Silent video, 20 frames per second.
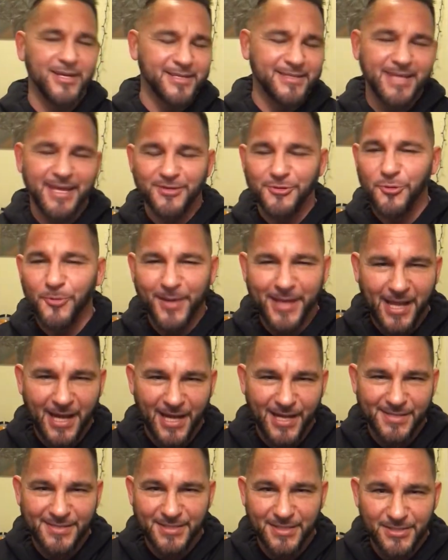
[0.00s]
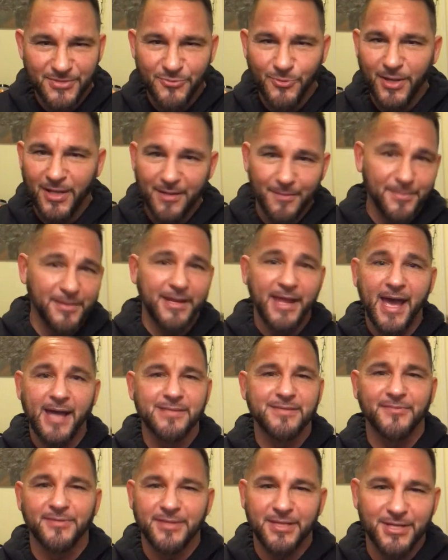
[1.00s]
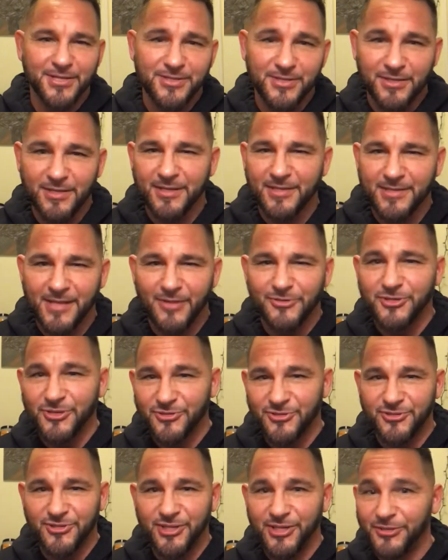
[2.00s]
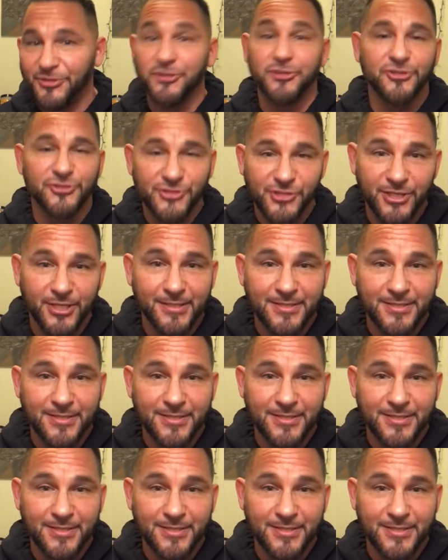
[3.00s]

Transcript: to take nobody hostage while I'm in active addiction because I'll just steal your shit.